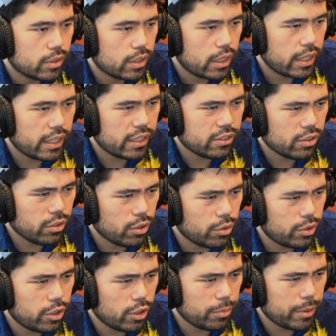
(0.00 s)
I guess I'll go
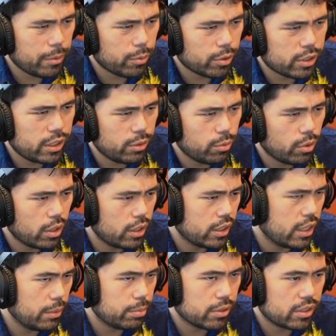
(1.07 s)
here, maybe rook d1,
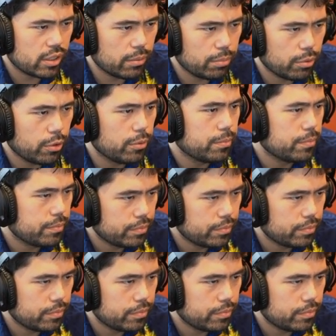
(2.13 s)
keep it simple.